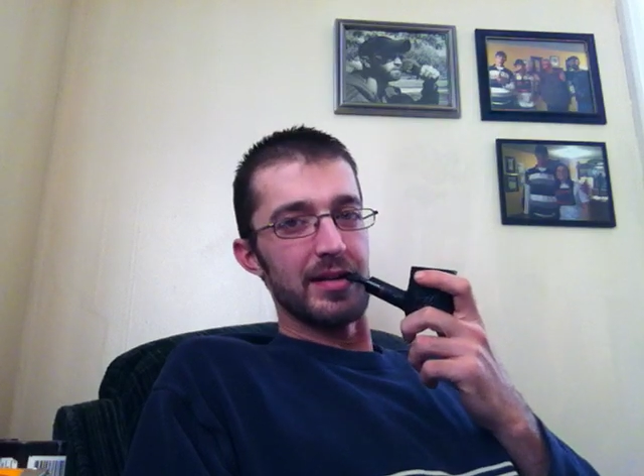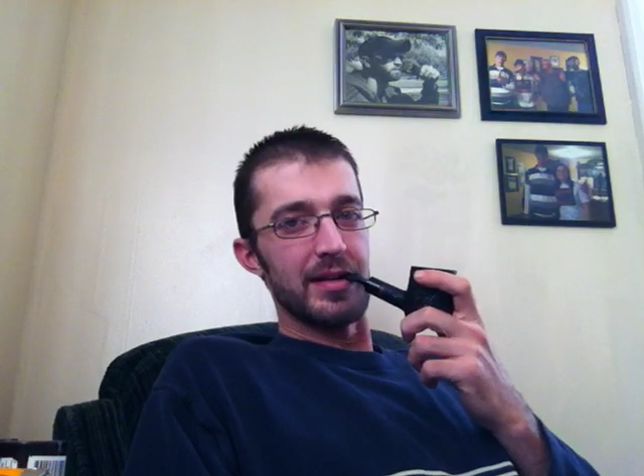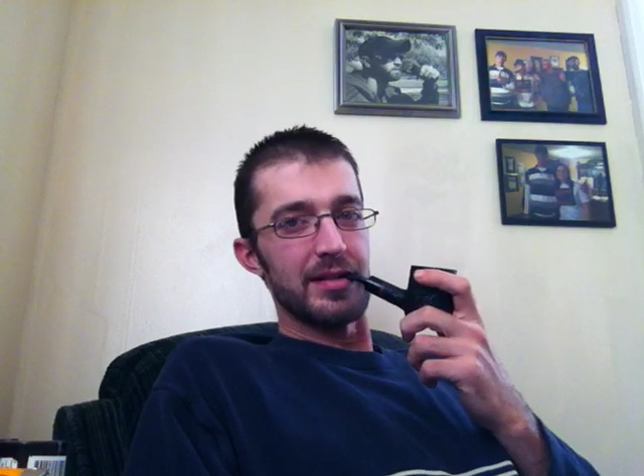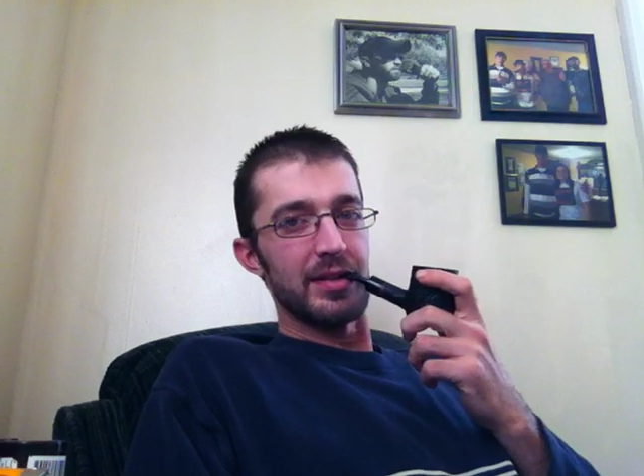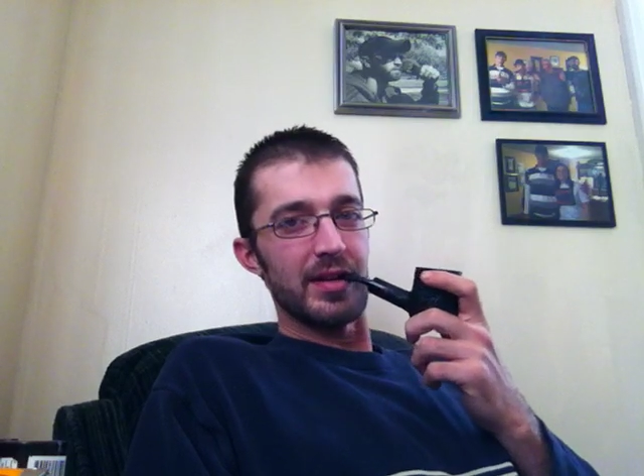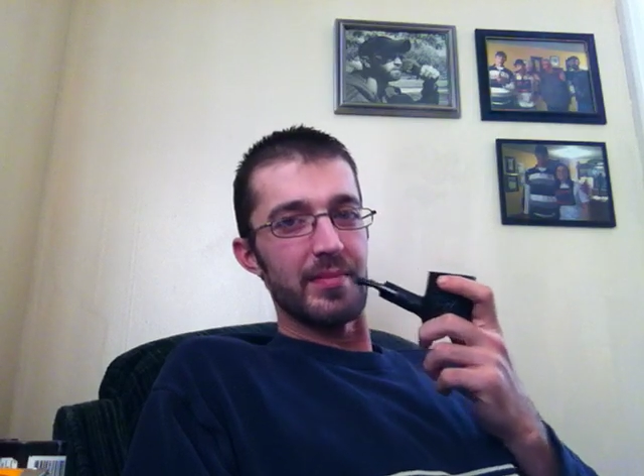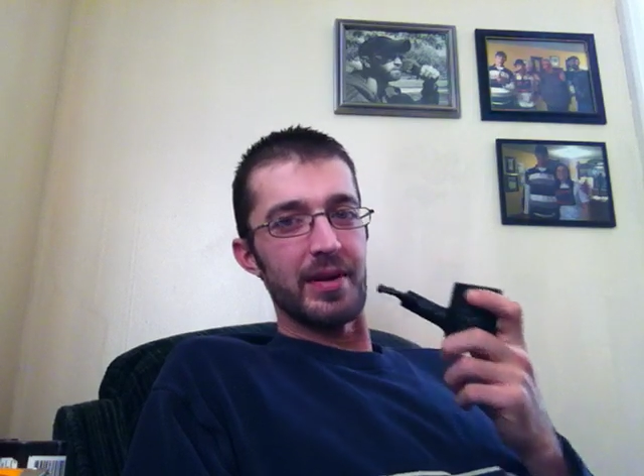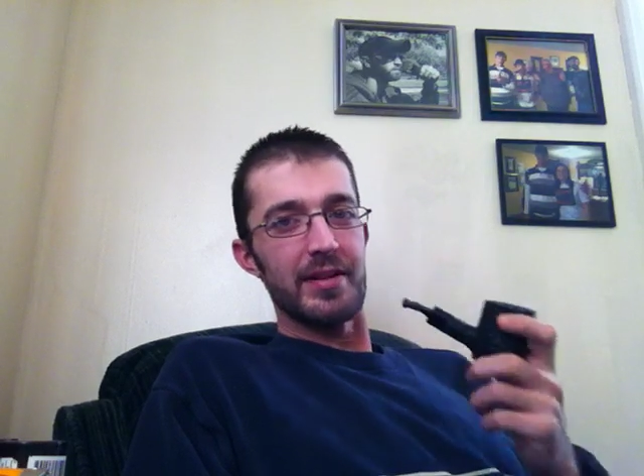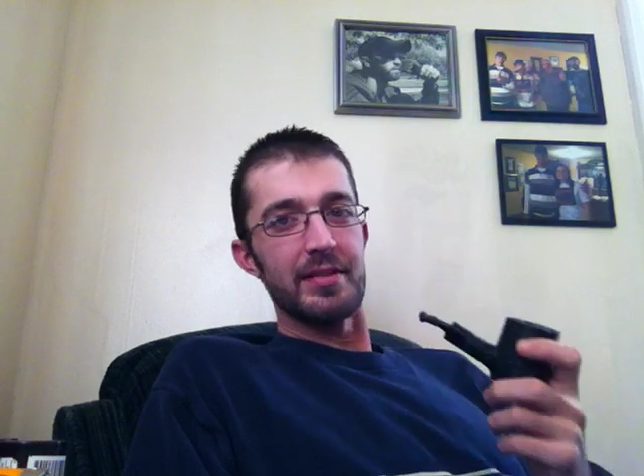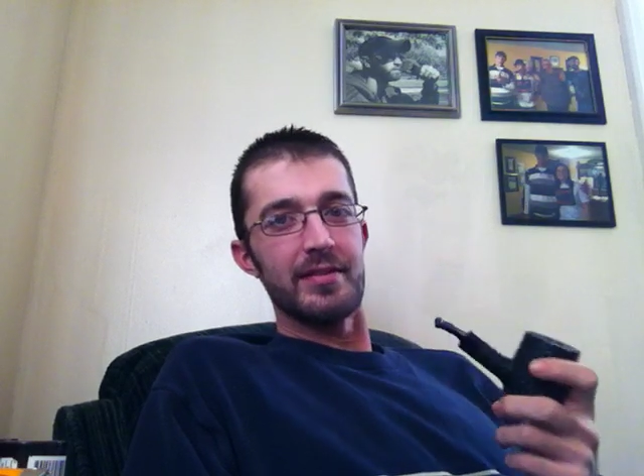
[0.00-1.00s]
it took him
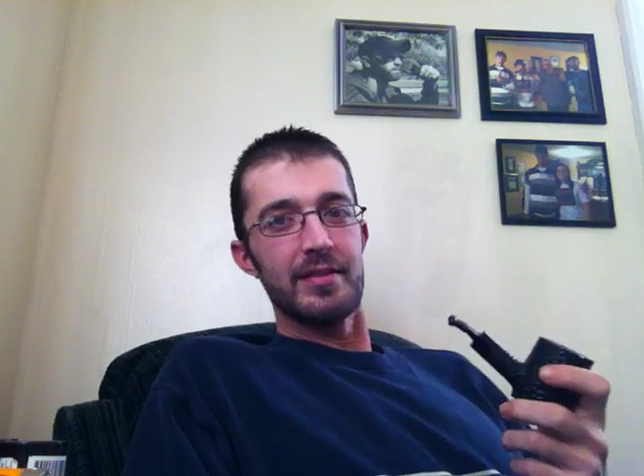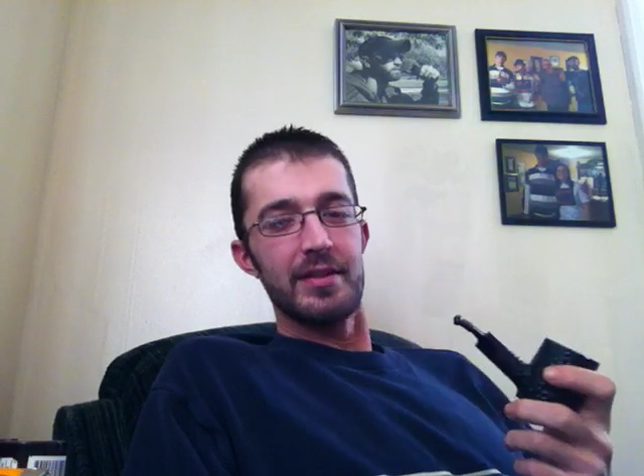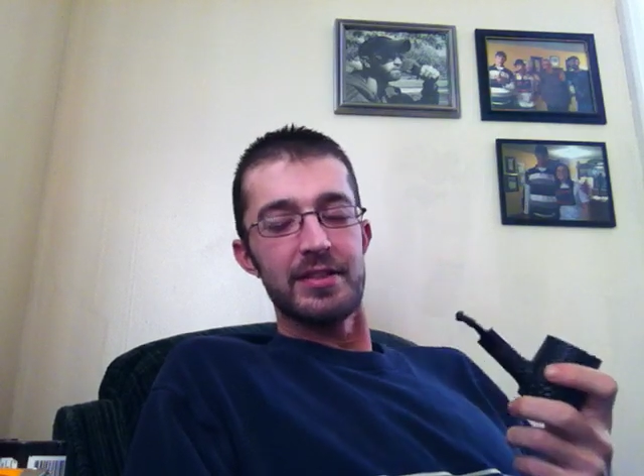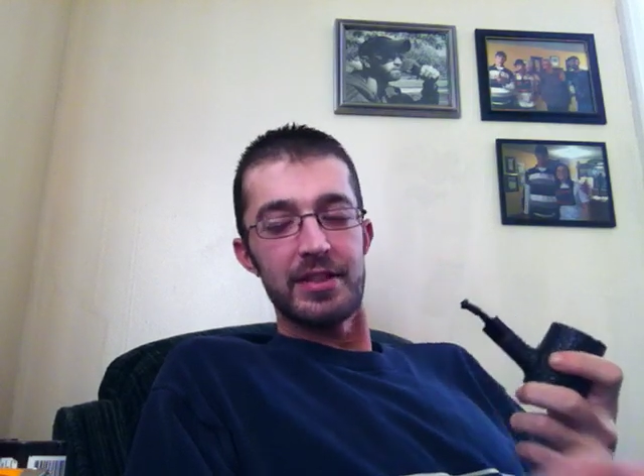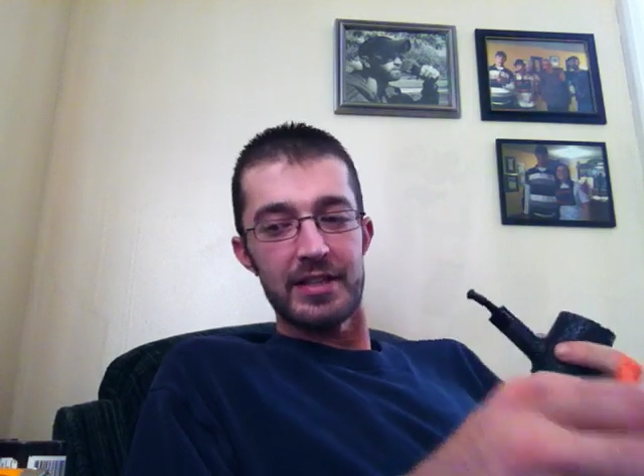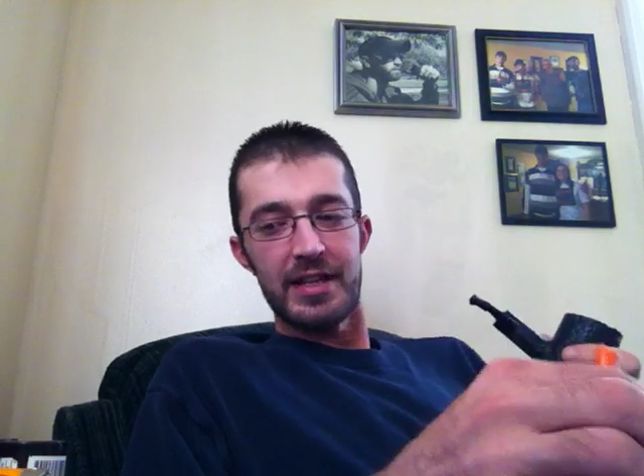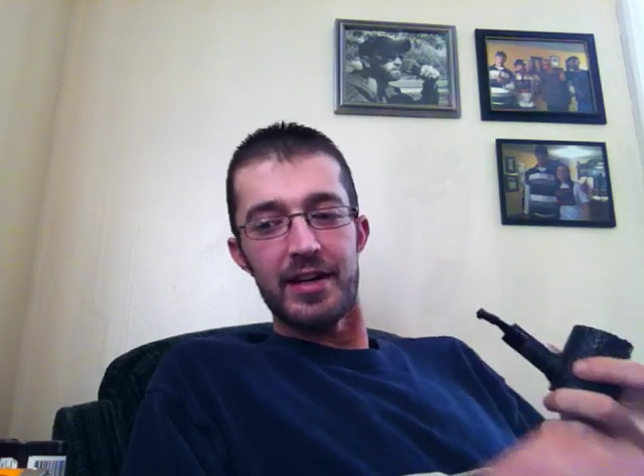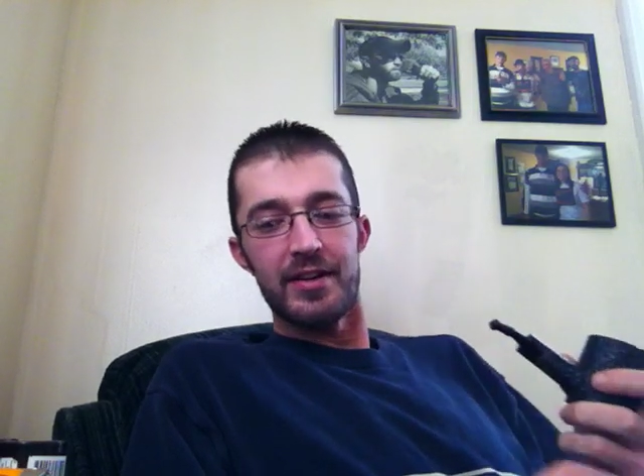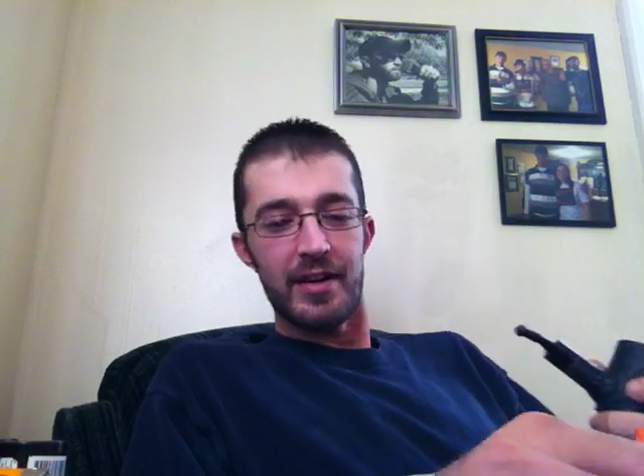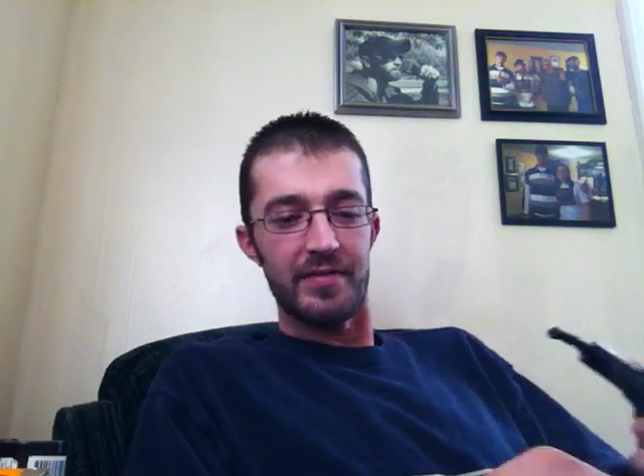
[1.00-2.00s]
it took
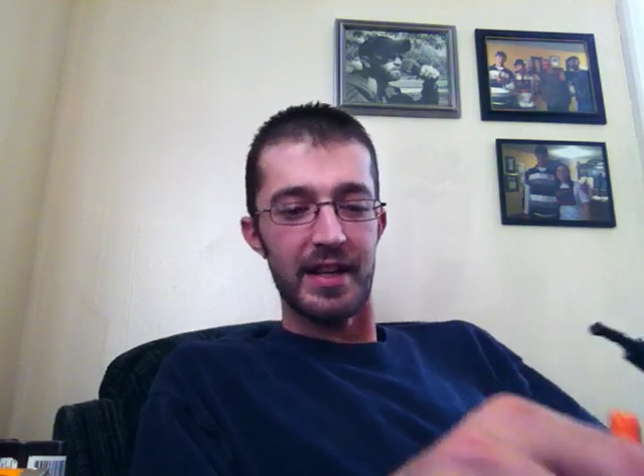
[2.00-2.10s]
care of